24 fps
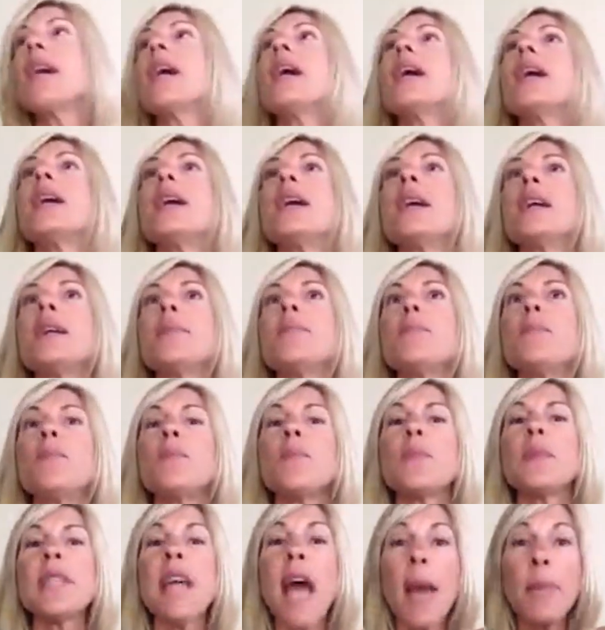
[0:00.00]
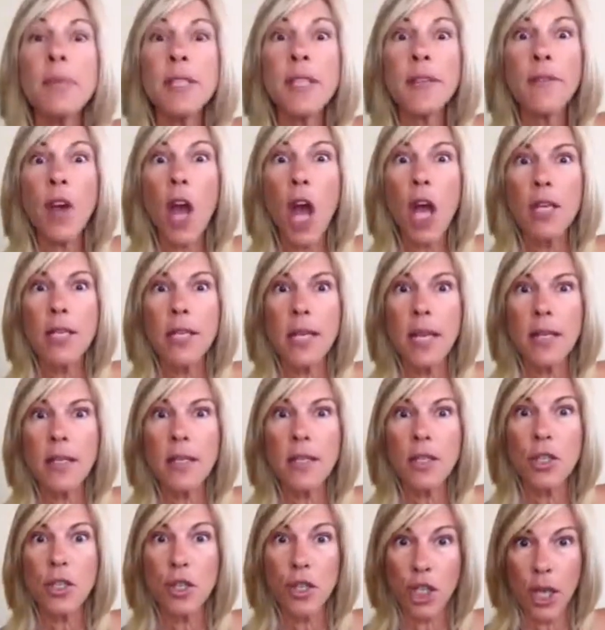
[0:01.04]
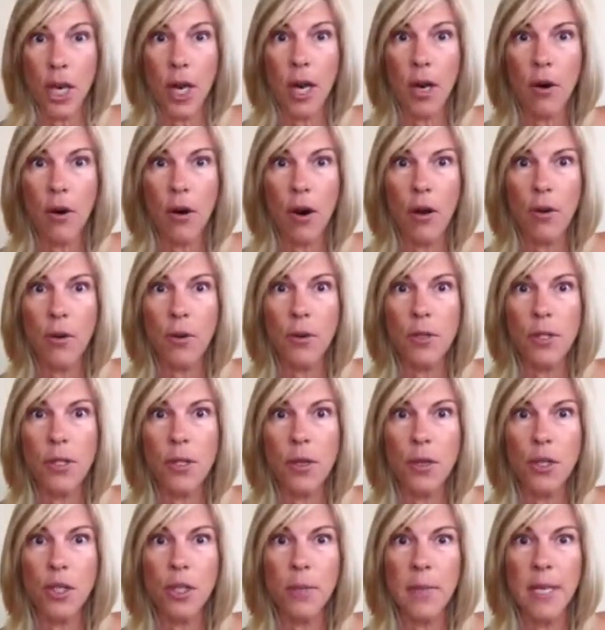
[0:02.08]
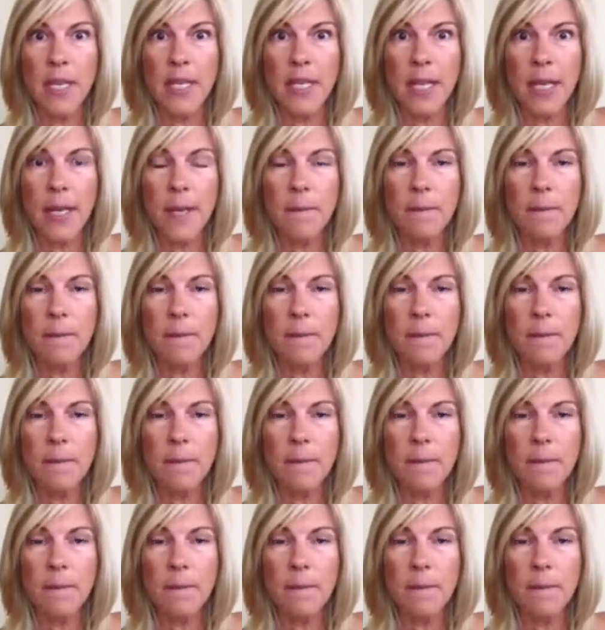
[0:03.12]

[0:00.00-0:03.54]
types of content to share on your social media.